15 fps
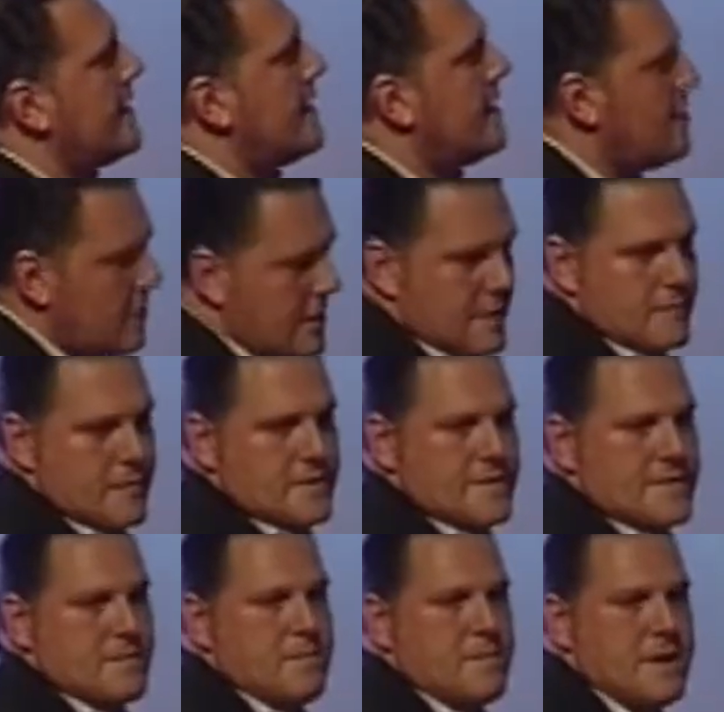look at
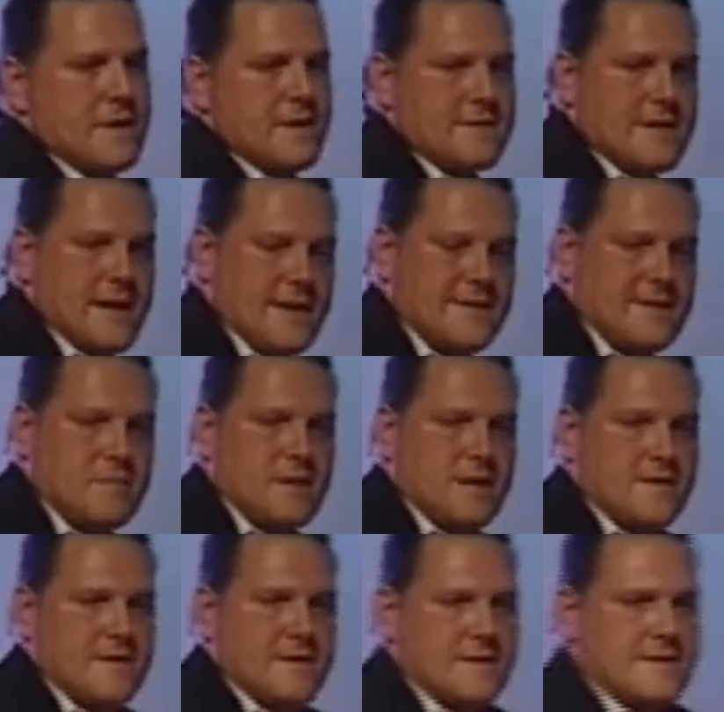what's being discussed in
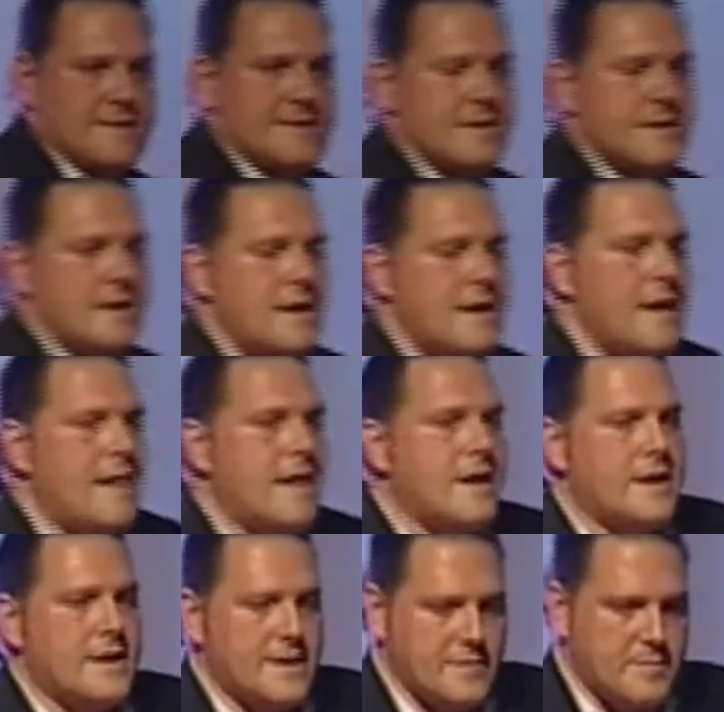Brussels.
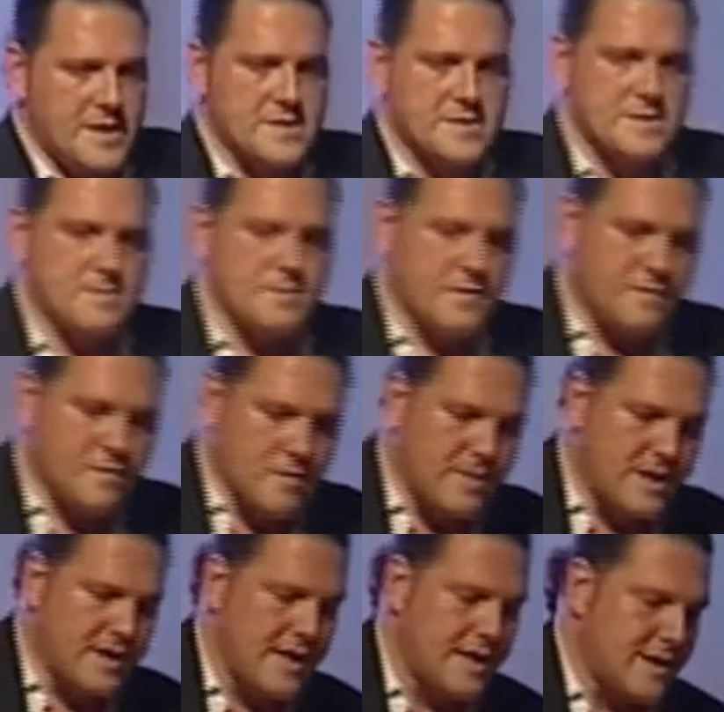And as mentioned before
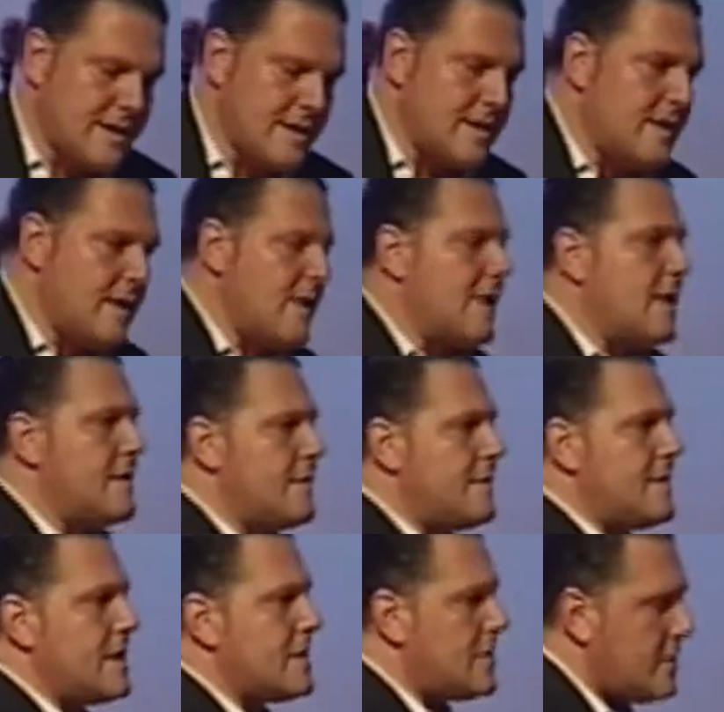by Randall, if
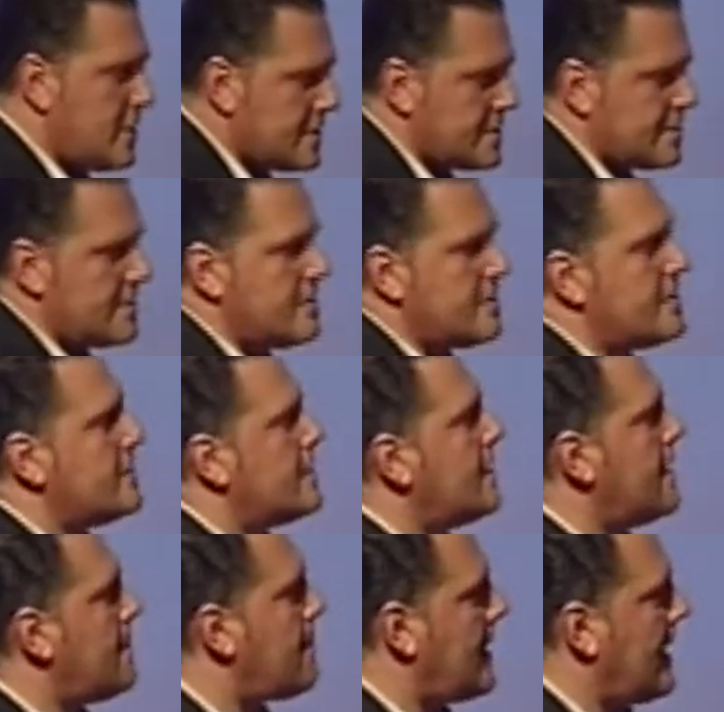we are not
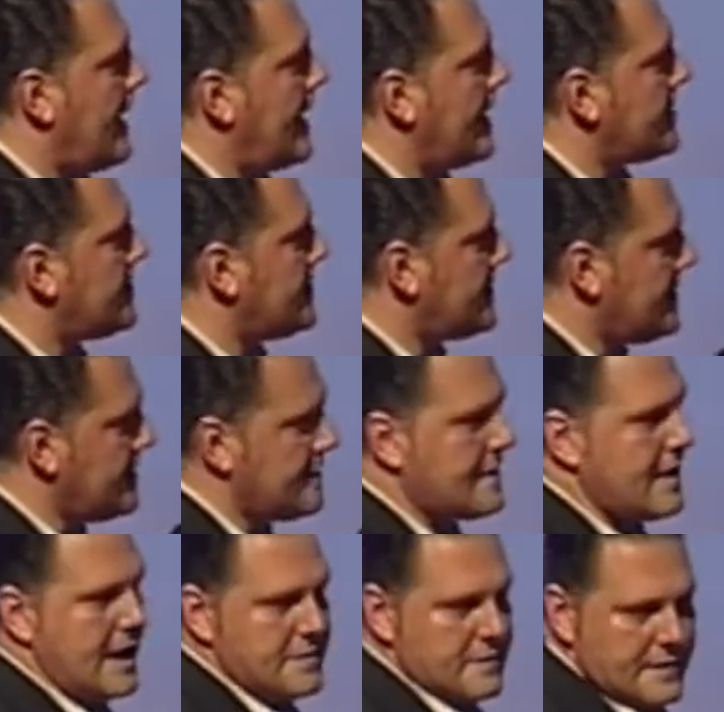applying to these
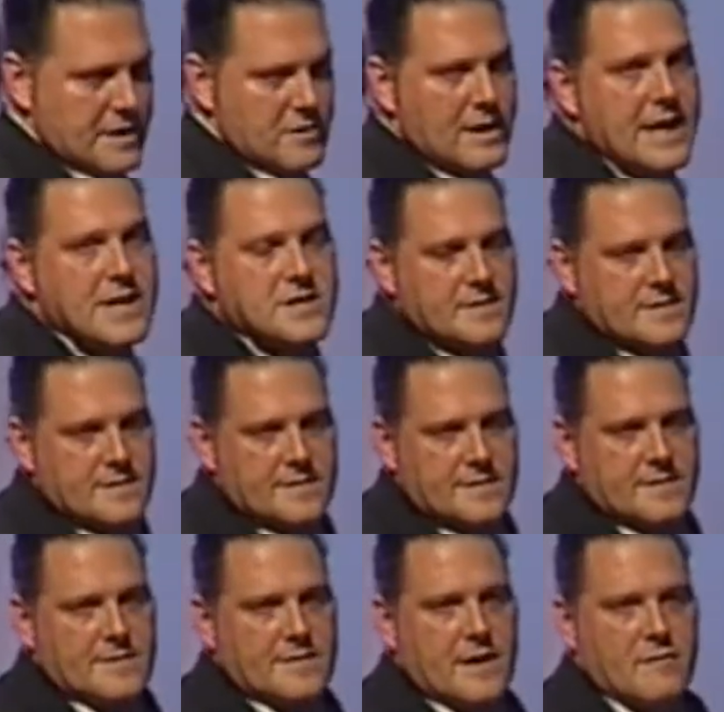kind of regulations,
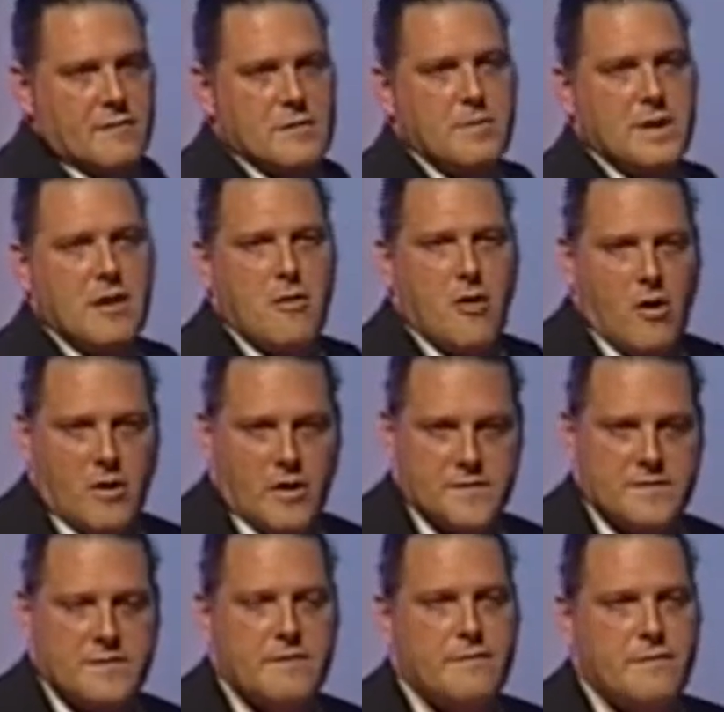there will be
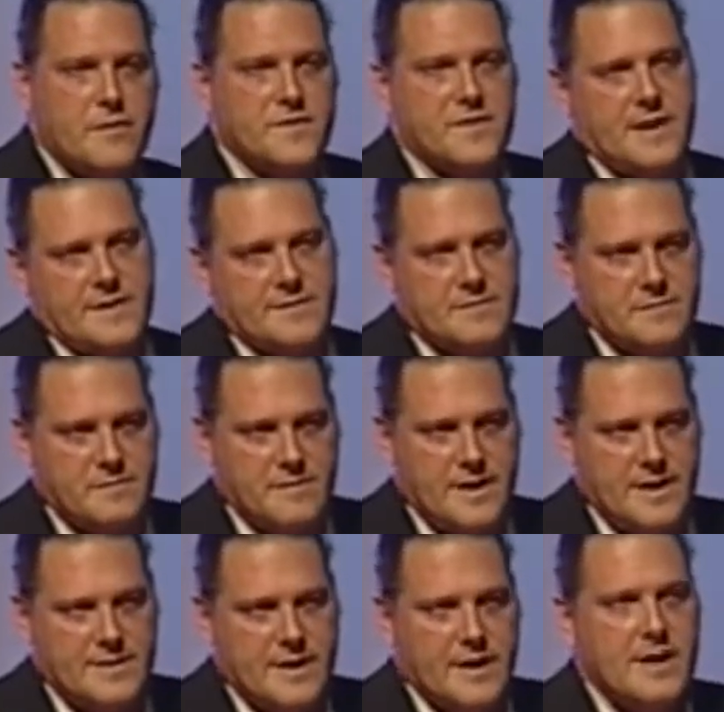laws forcing us to do
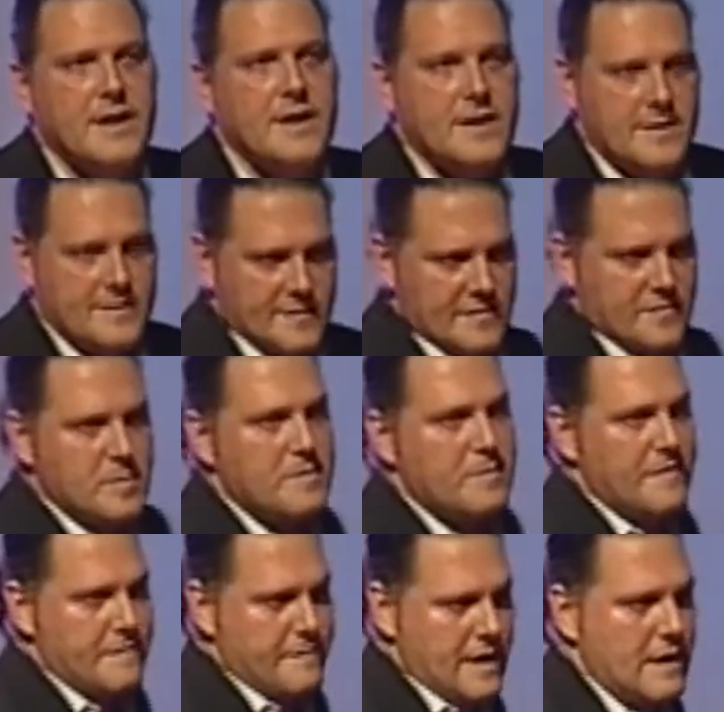that. And this will be
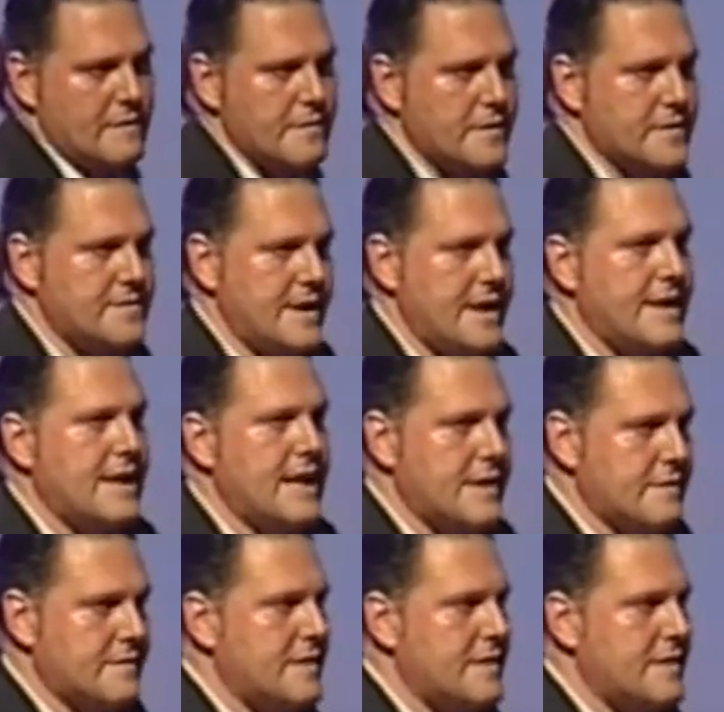far worse than any kind of